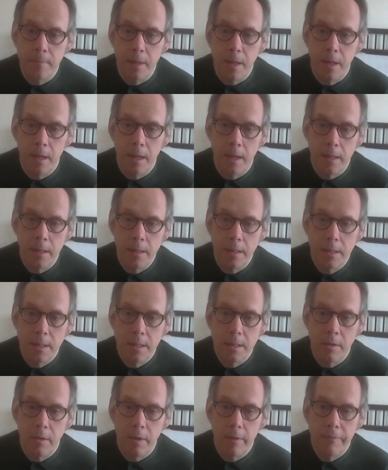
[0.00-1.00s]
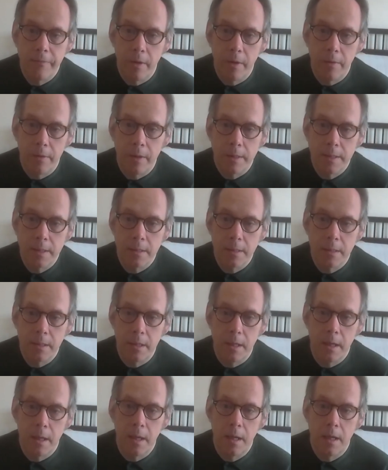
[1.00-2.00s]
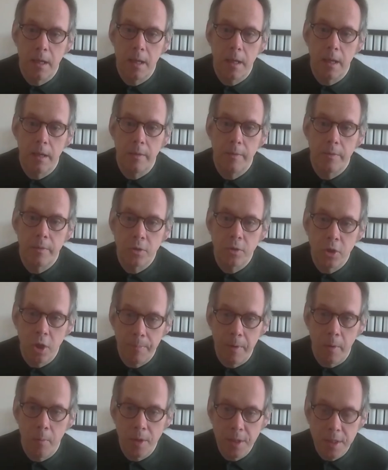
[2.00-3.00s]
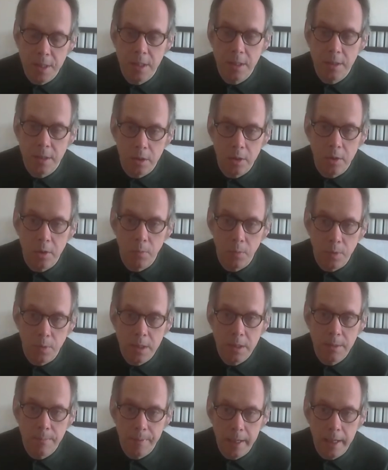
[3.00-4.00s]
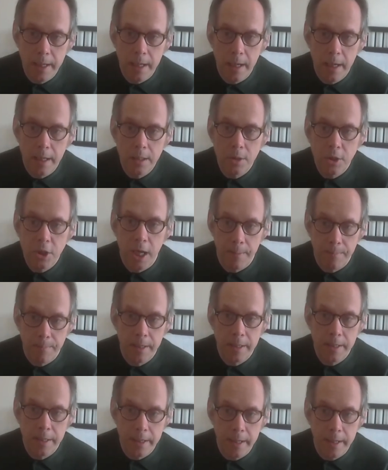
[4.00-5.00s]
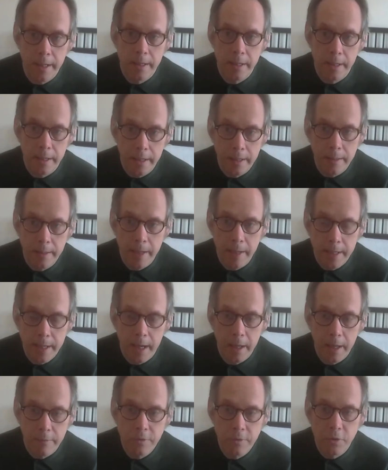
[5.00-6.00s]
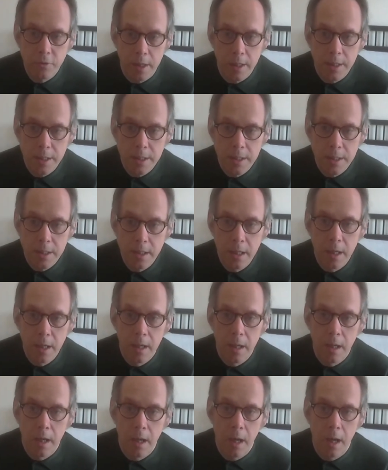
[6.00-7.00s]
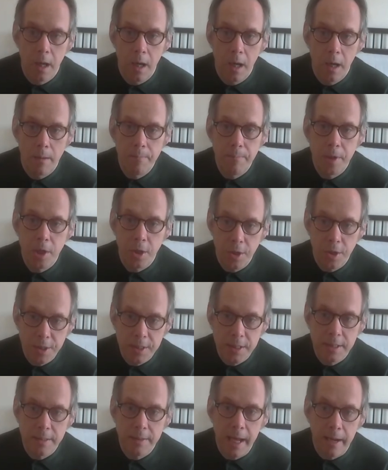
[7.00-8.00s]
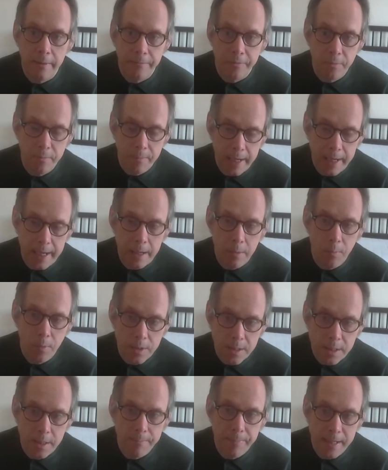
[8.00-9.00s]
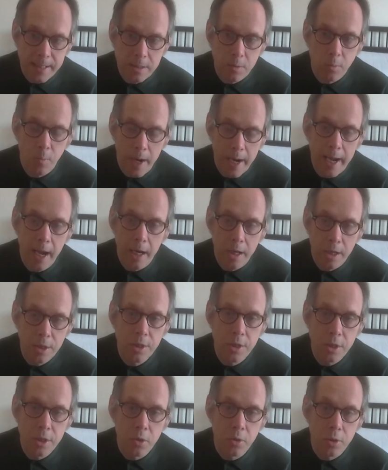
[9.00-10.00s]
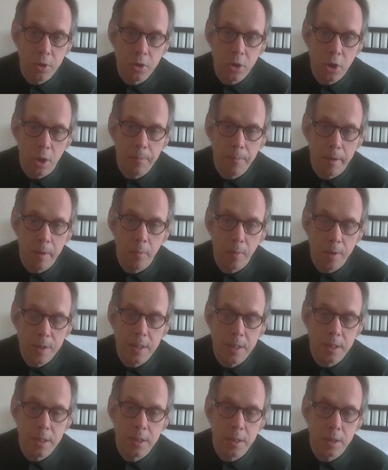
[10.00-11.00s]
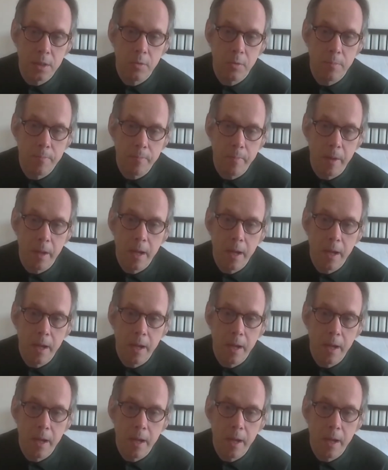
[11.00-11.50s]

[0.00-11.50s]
And so I felt that the job I wanted to do was to be a chaplain in a mental health trust, because that for me was the best way I could do the job that I wanted to do,